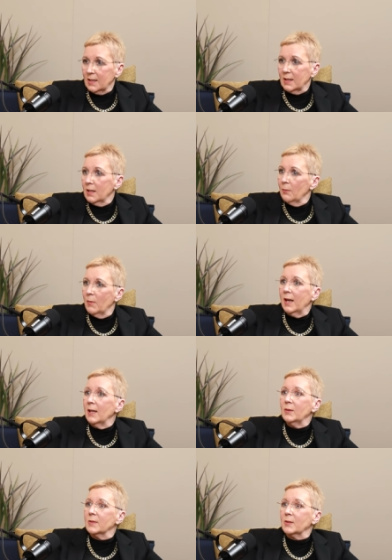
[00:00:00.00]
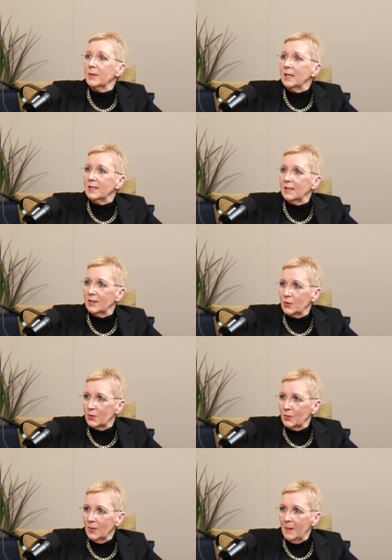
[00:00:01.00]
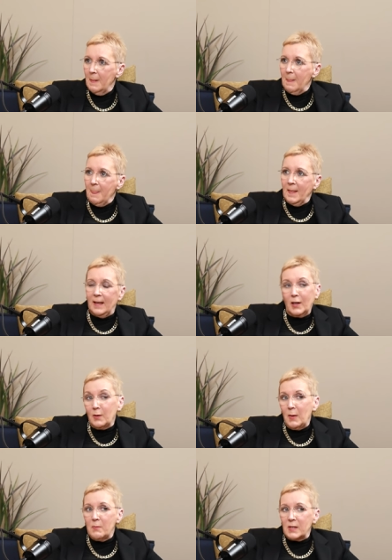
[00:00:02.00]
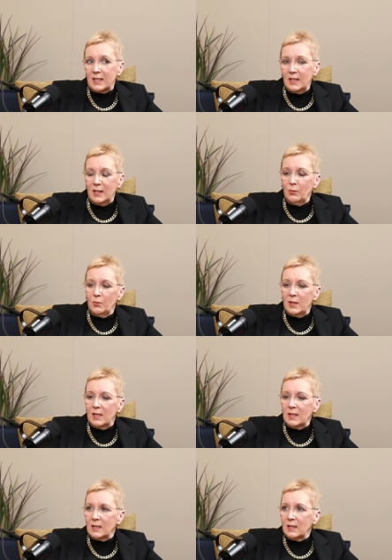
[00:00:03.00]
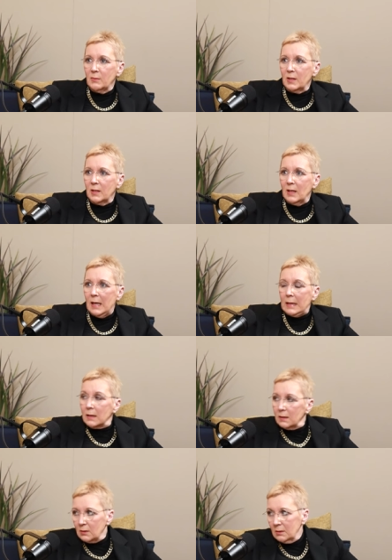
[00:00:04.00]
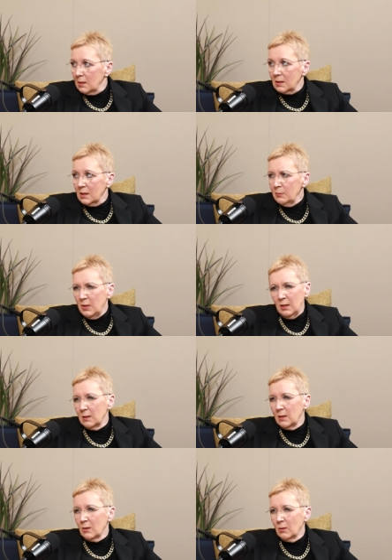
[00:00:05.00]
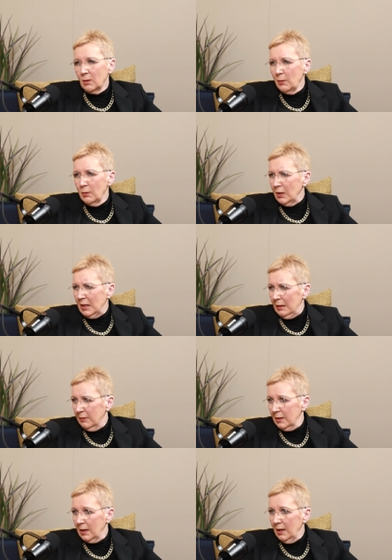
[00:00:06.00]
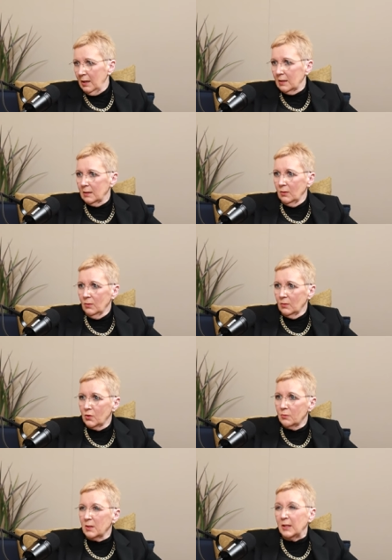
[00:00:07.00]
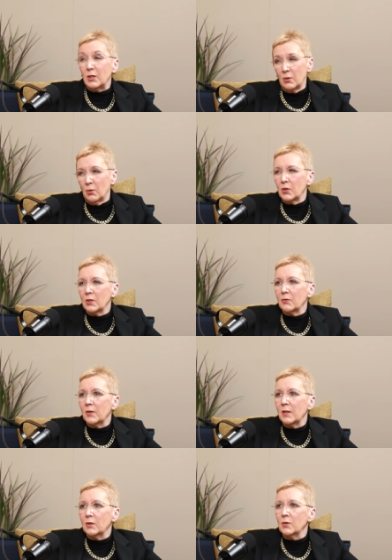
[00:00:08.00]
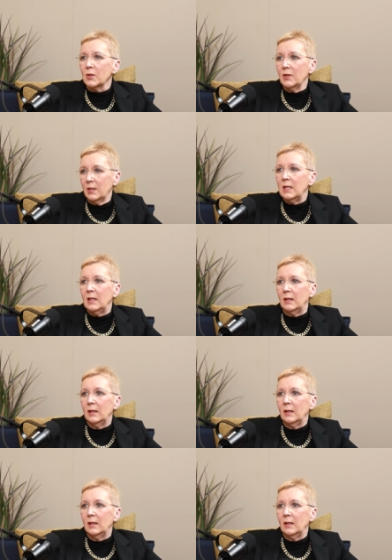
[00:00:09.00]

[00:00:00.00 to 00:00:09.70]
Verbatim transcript: And my head was wasted, you know. Right. And I remember saying to the woman next to me, does this mean that you're not allowed to drink ever again? You know, and she was like, no, just for the day.